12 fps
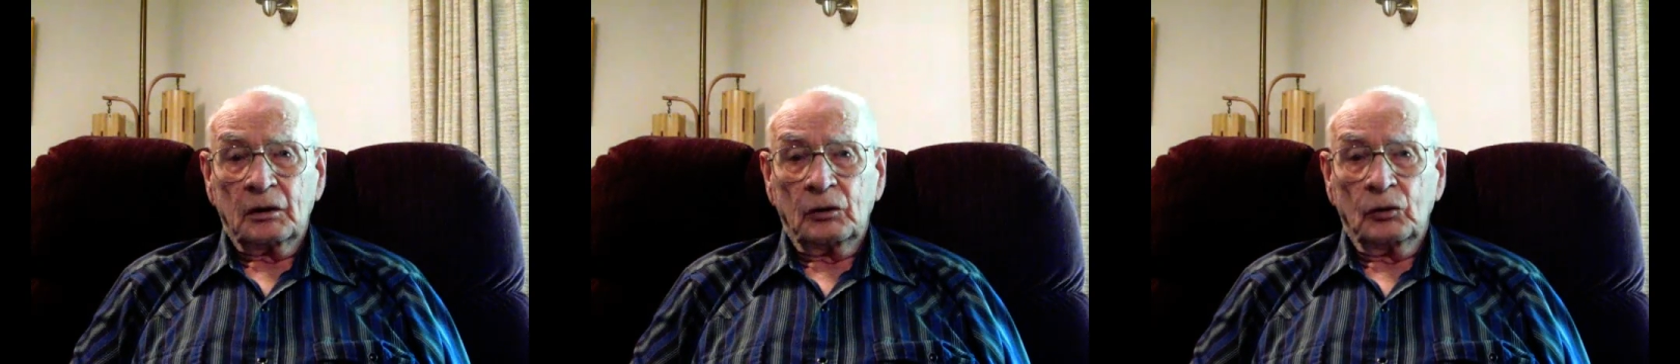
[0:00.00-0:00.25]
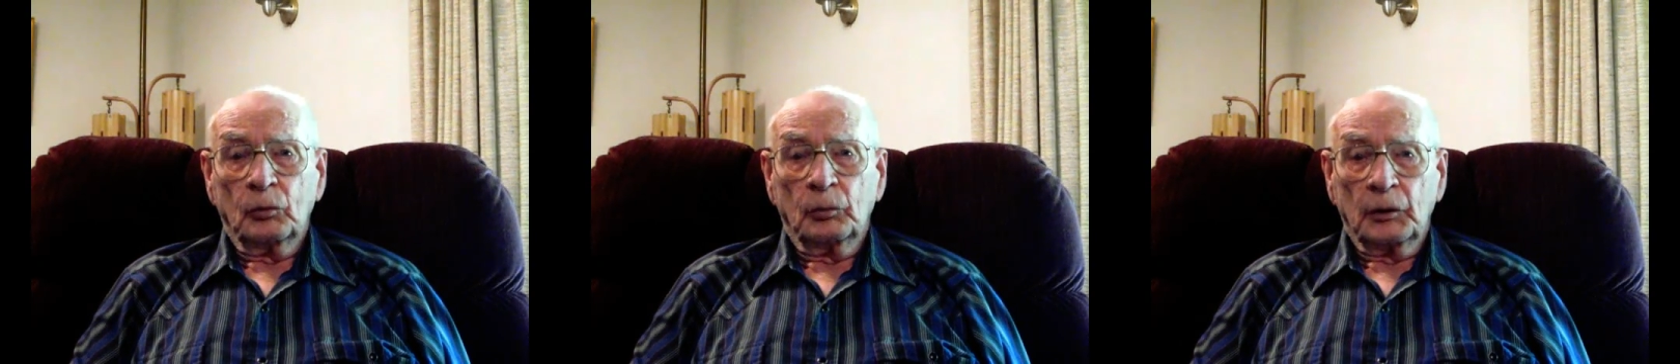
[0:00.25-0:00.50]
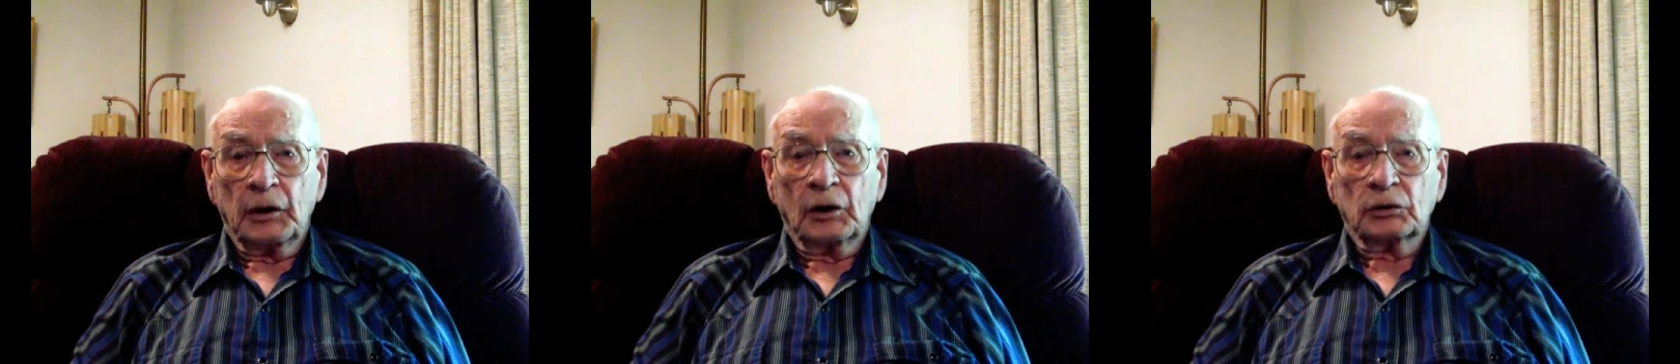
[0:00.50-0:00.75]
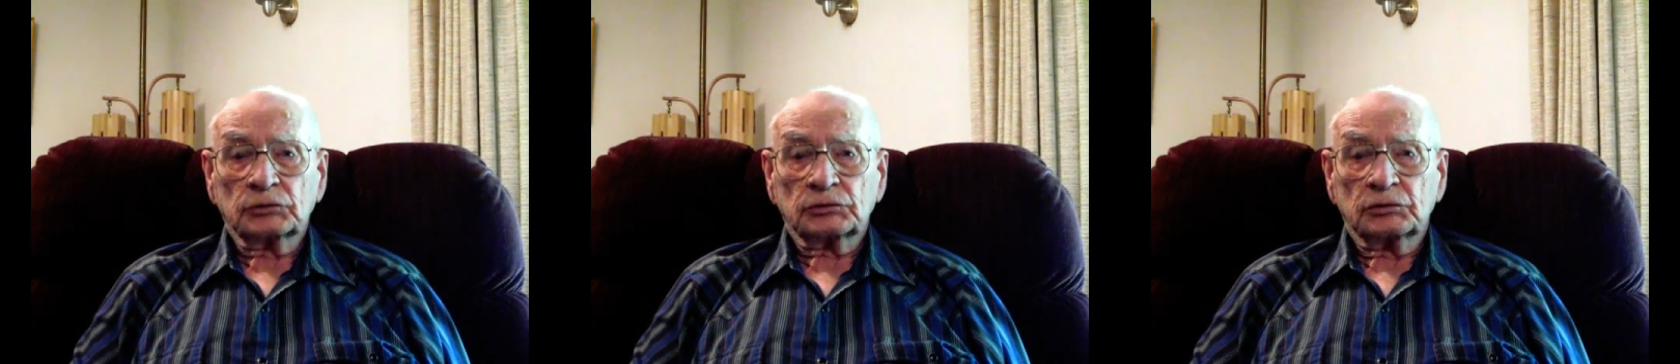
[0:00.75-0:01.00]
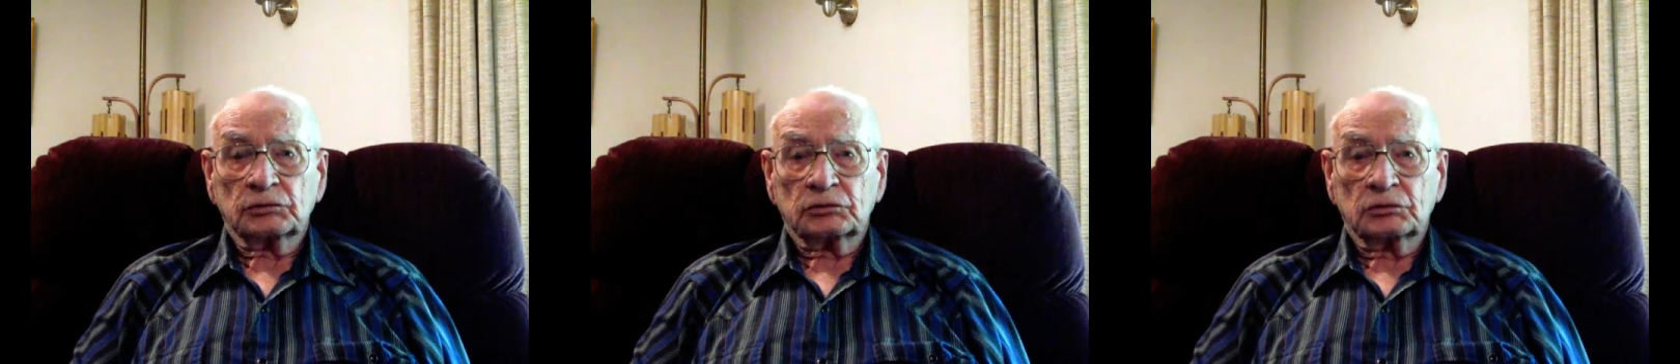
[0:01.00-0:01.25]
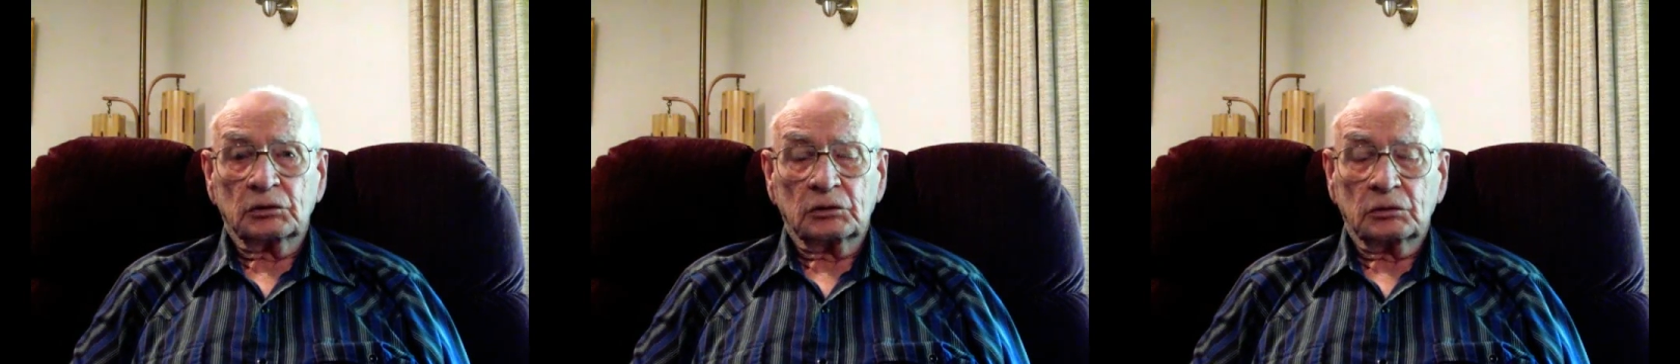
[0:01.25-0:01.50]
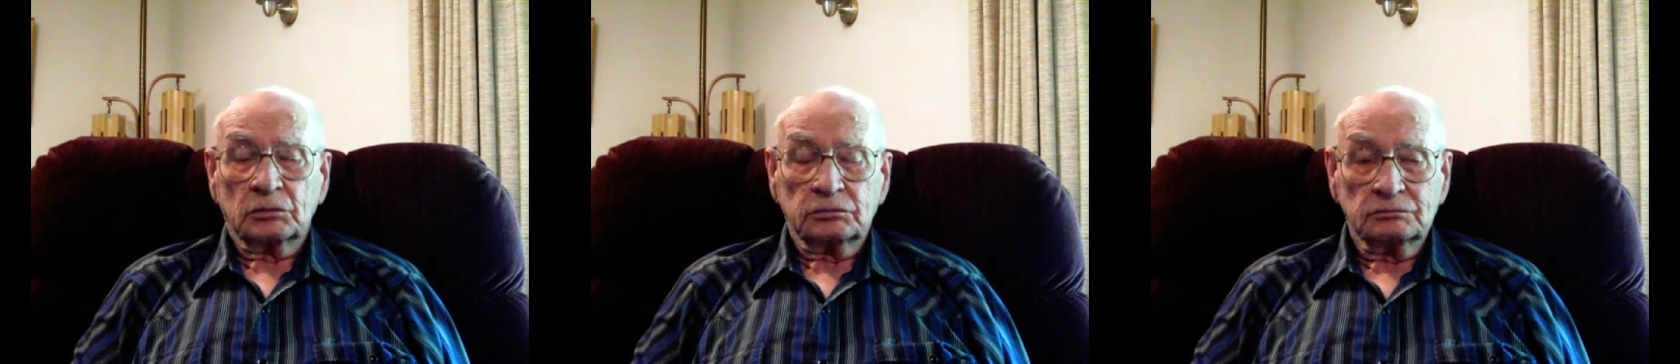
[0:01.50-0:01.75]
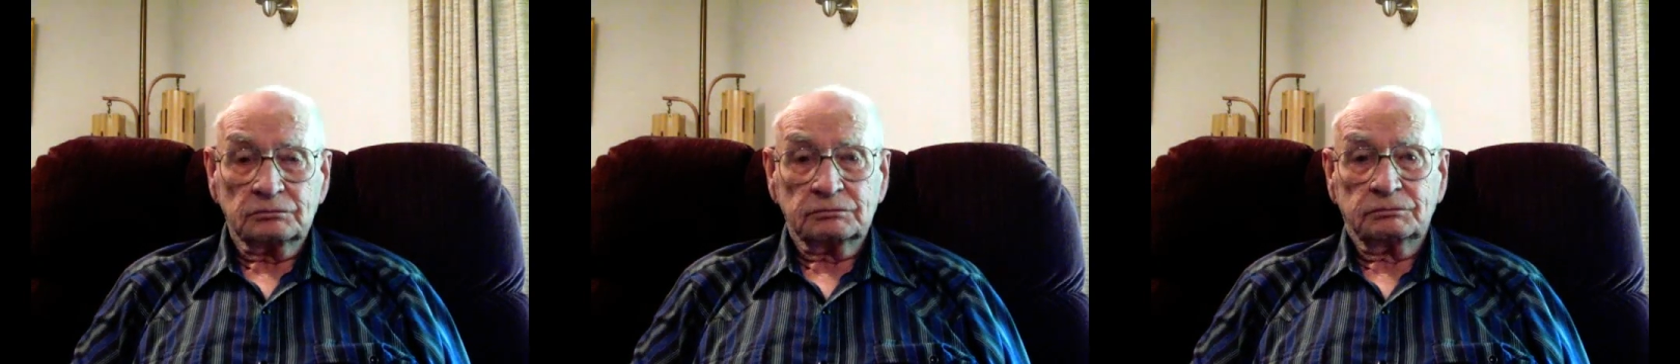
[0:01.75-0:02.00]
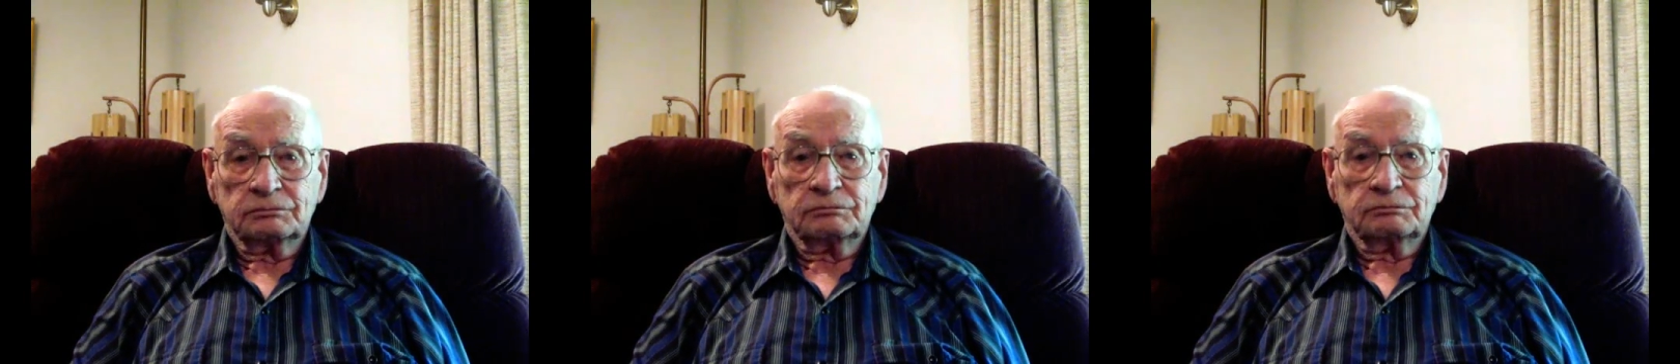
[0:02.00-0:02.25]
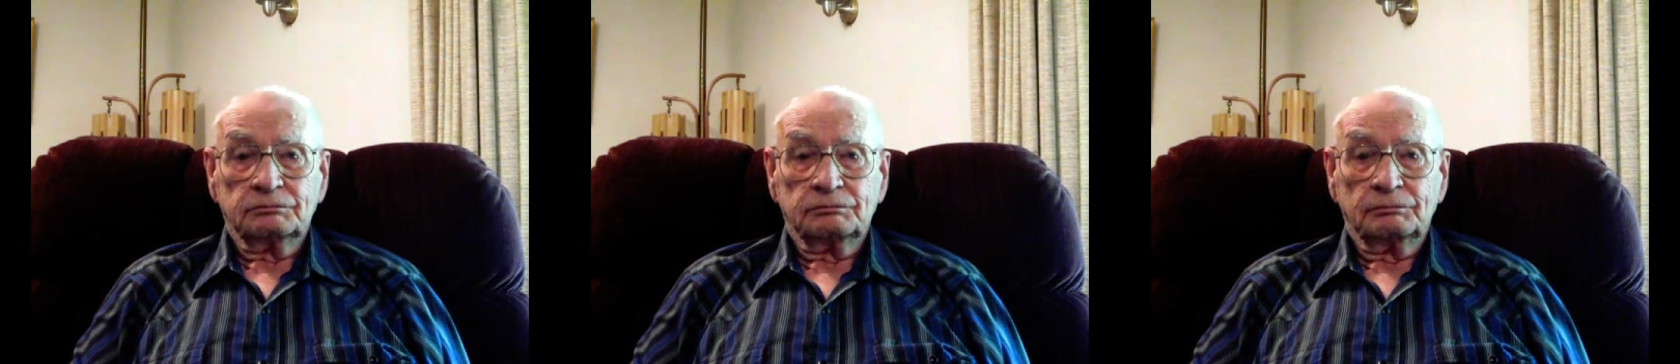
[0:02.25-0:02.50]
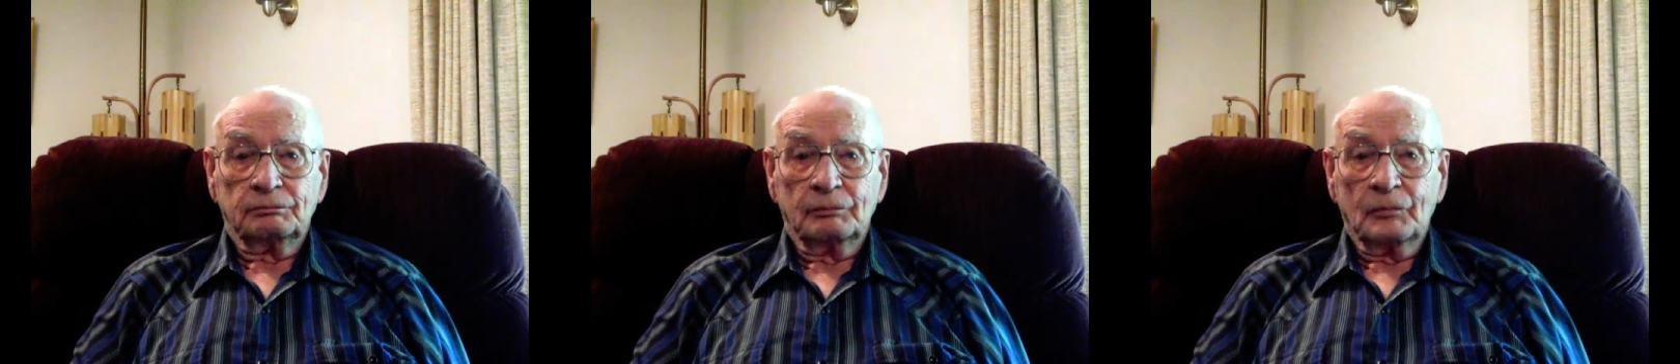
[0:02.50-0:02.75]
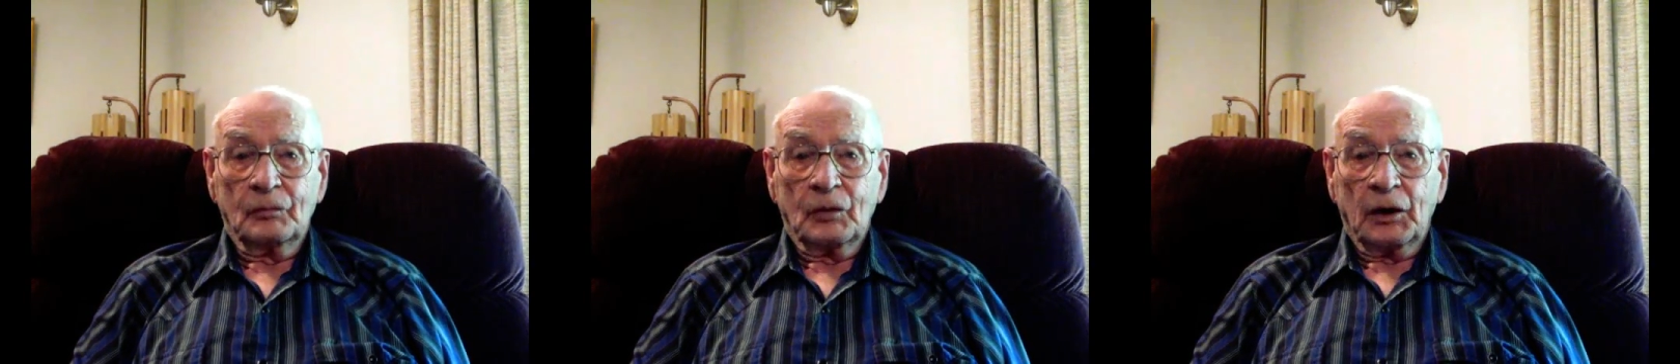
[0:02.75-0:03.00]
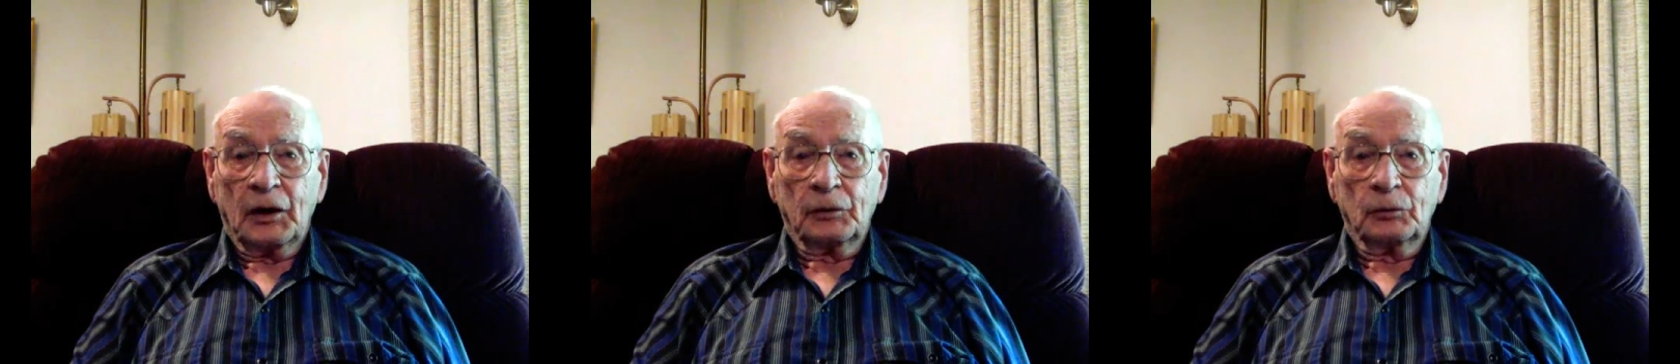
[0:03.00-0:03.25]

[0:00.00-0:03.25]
nobody else has uh, had.